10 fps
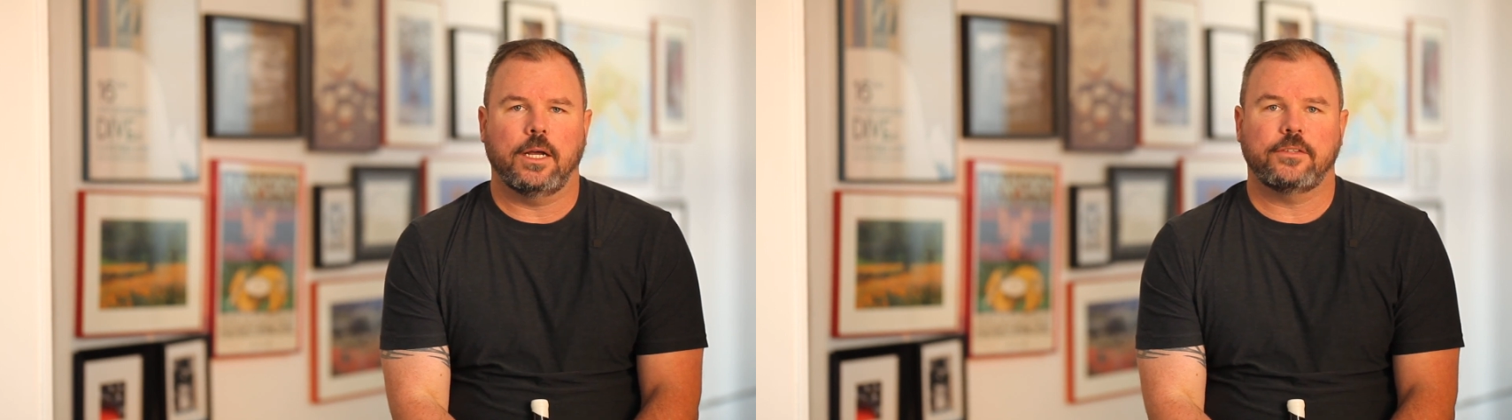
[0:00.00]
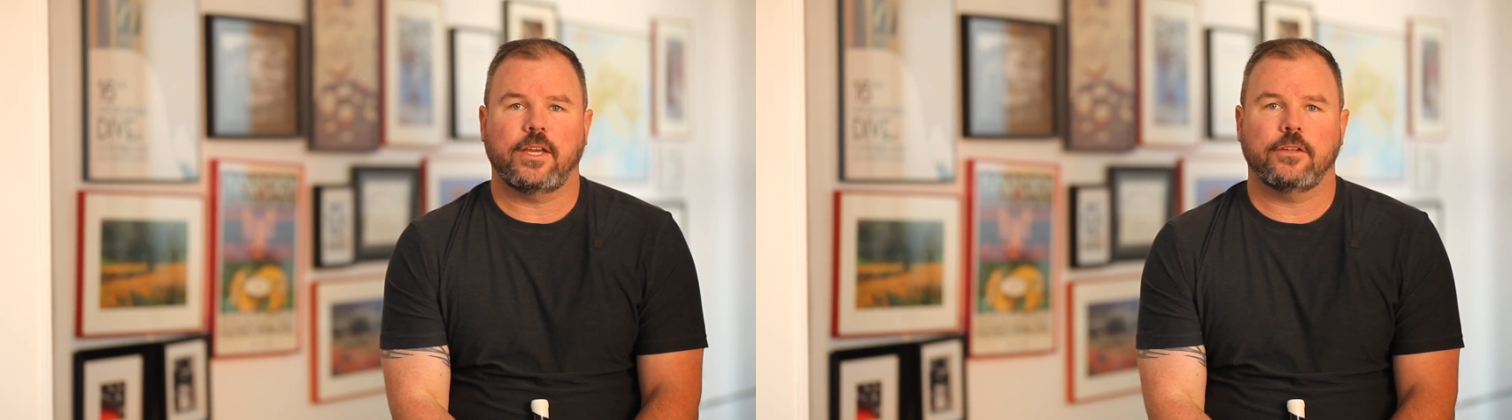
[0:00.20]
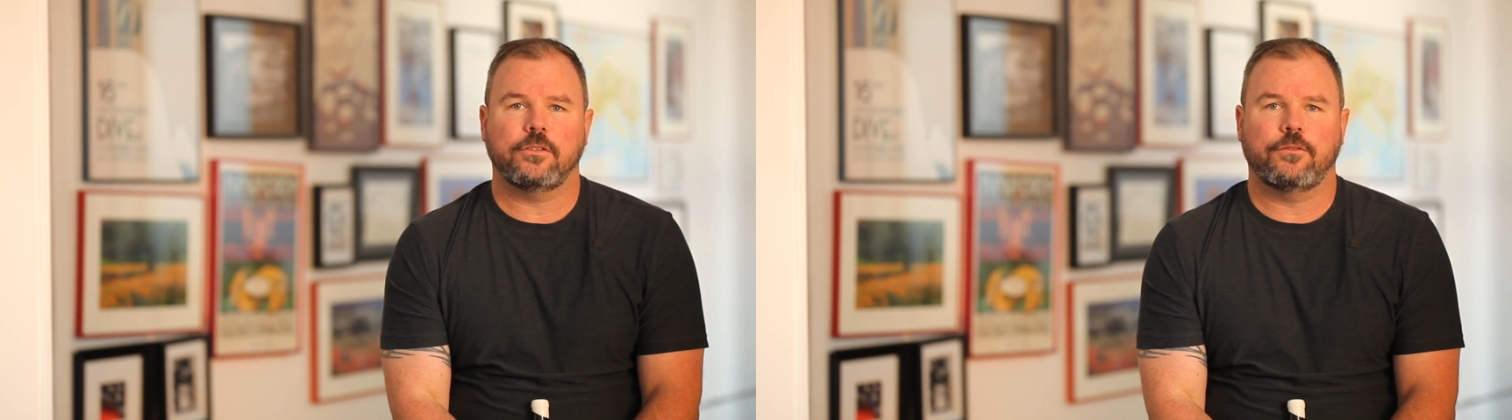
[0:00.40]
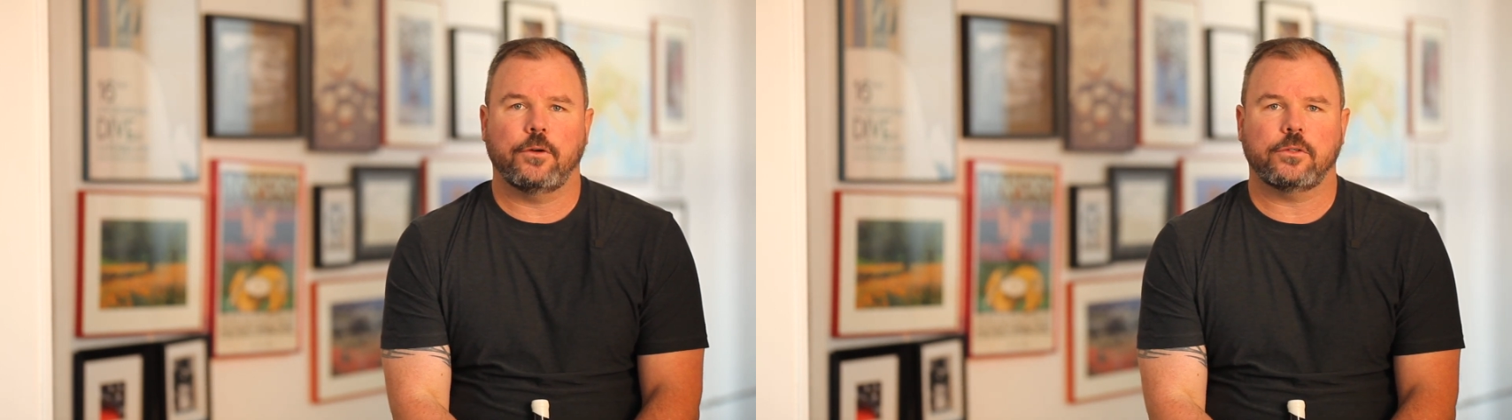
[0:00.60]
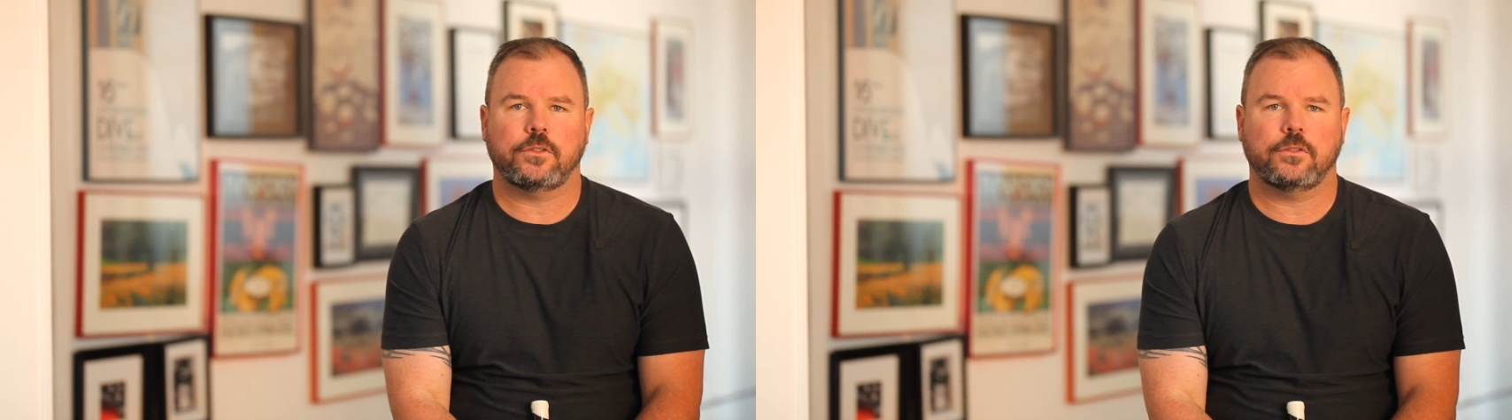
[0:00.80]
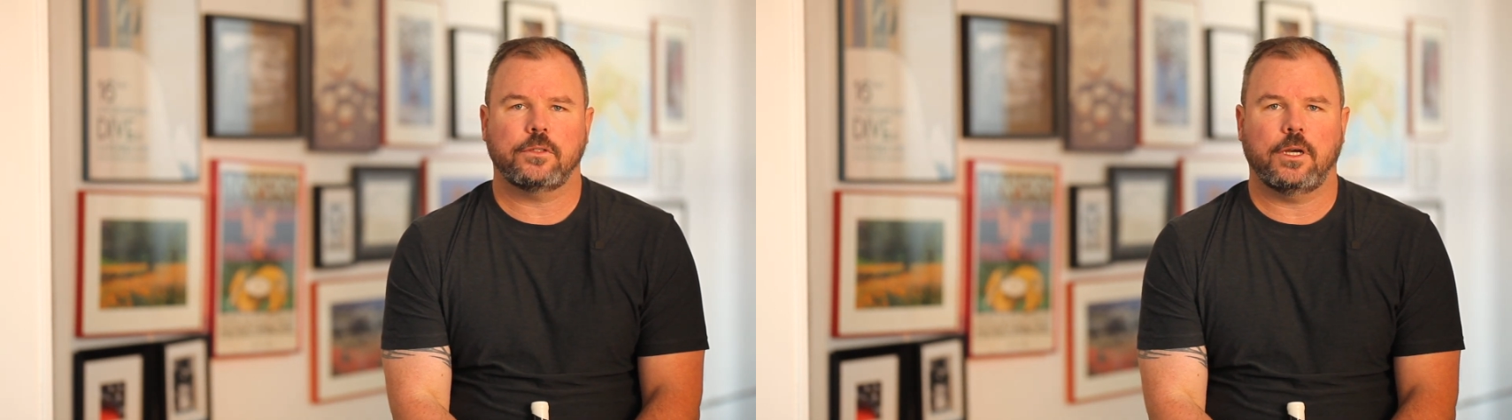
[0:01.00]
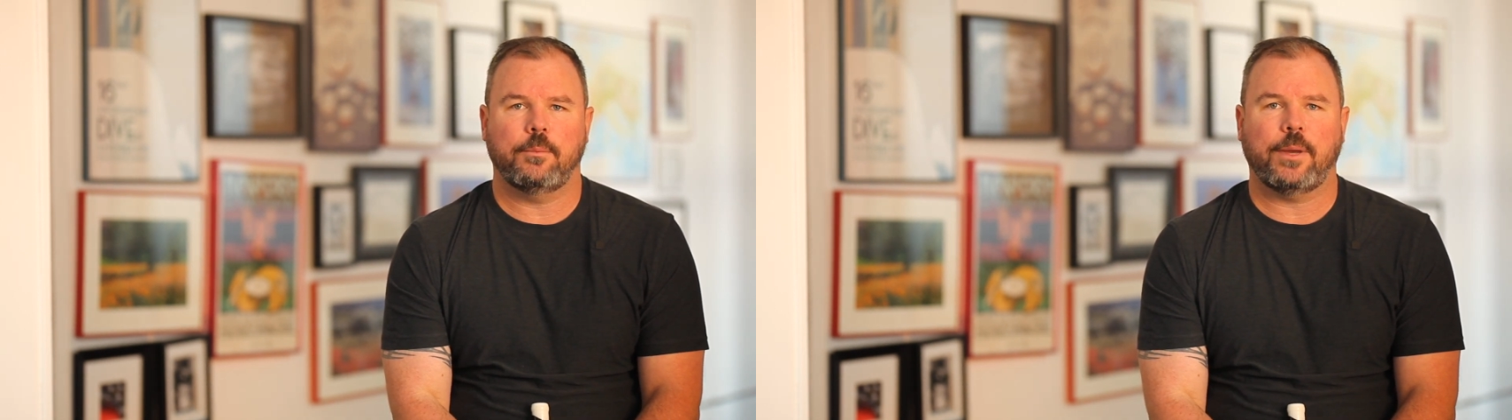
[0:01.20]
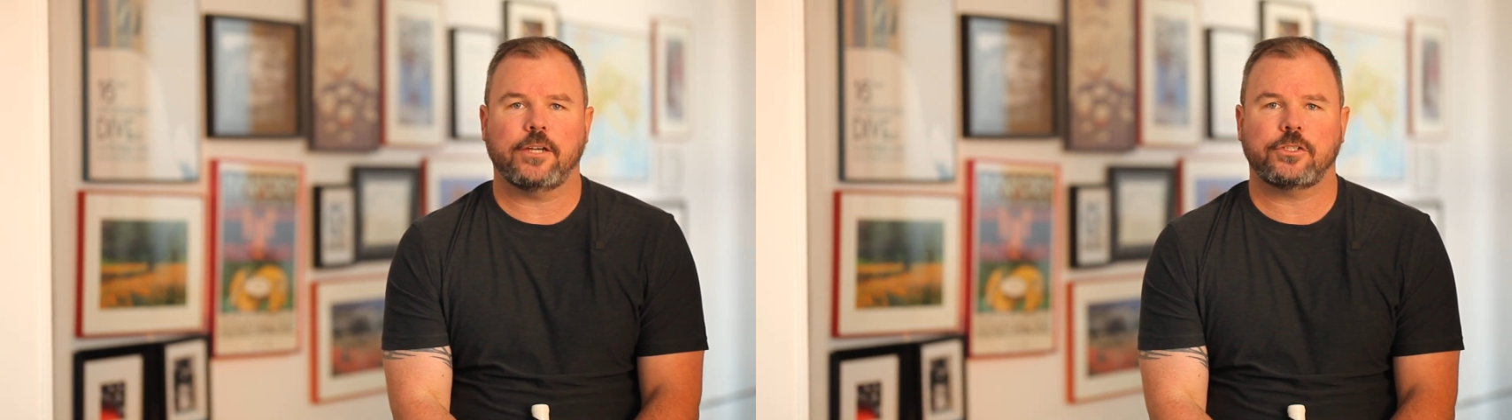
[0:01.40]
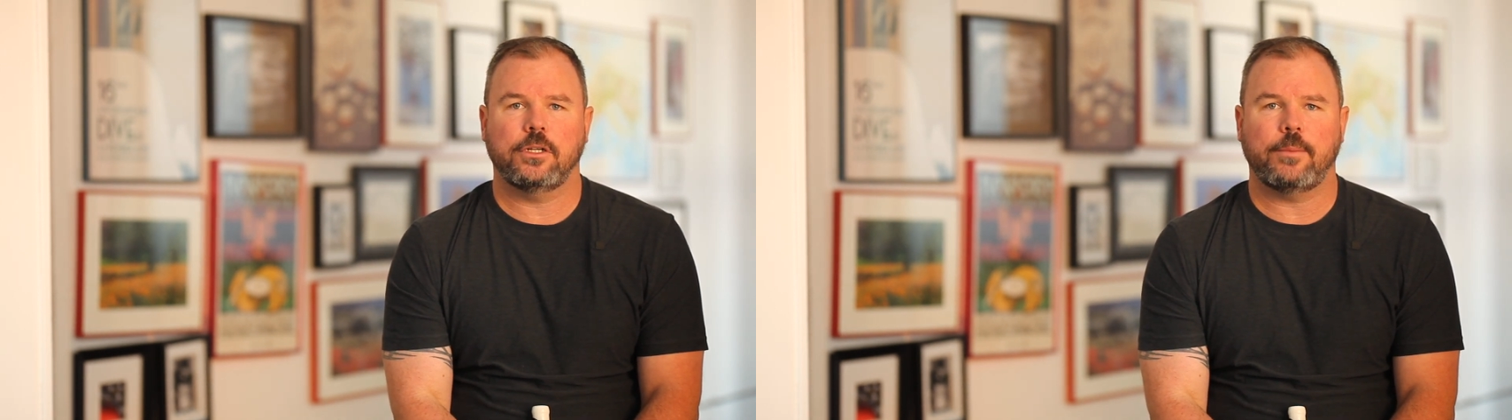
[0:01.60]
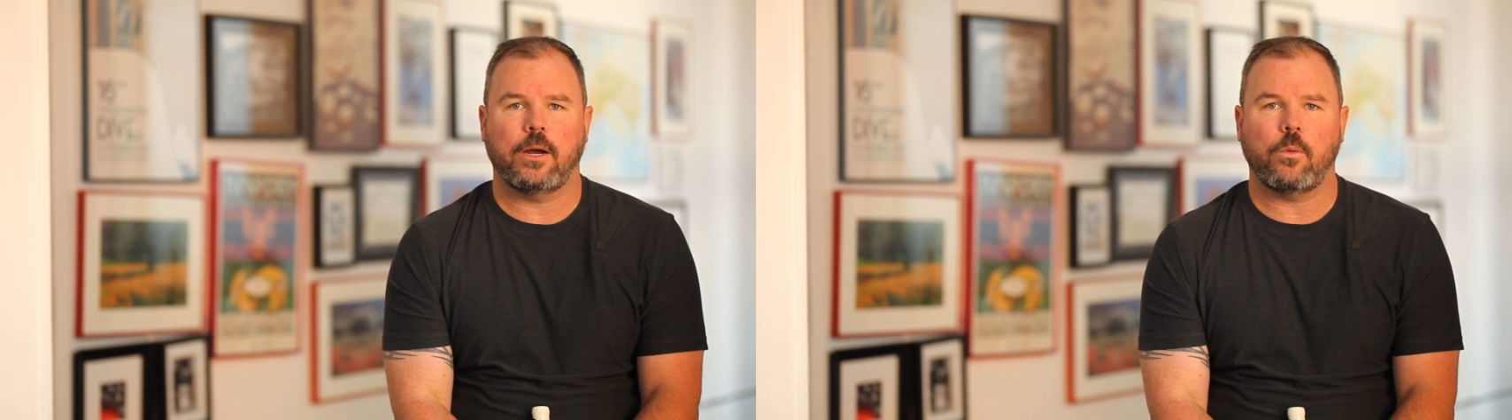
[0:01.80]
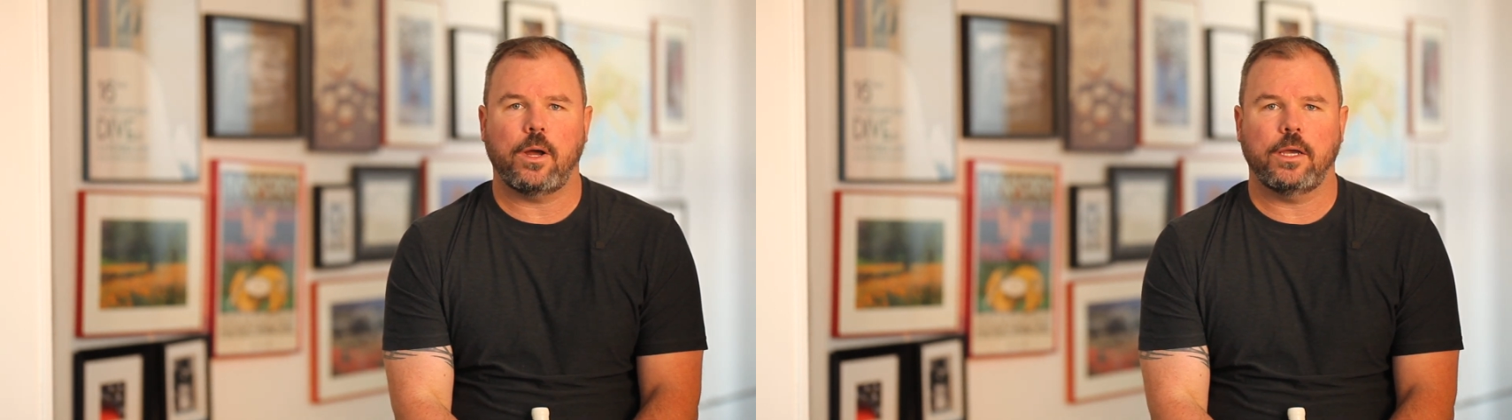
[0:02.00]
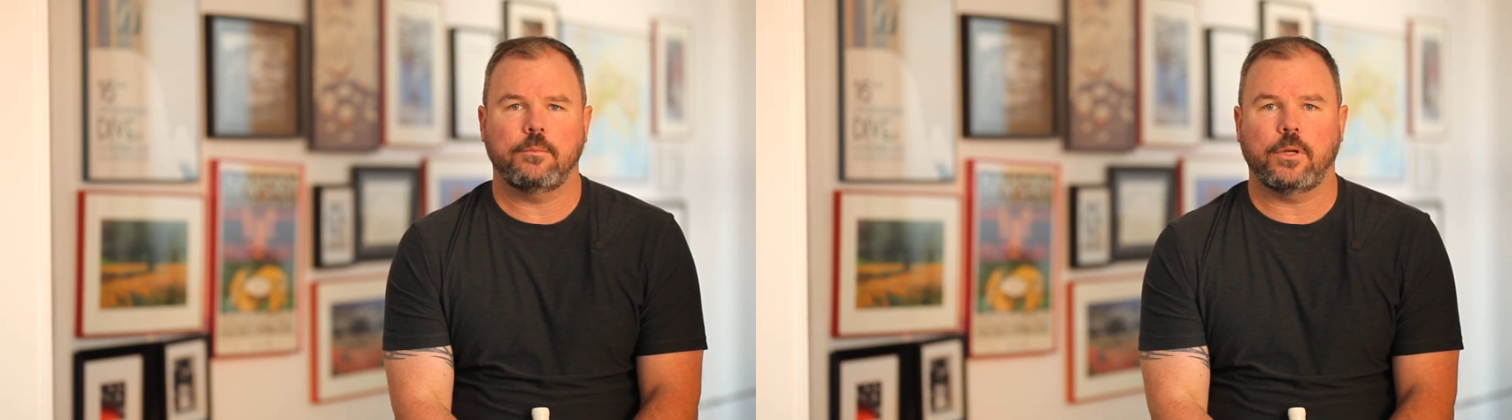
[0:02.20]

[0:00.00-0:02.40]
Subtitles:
talented folks, passionate about wine,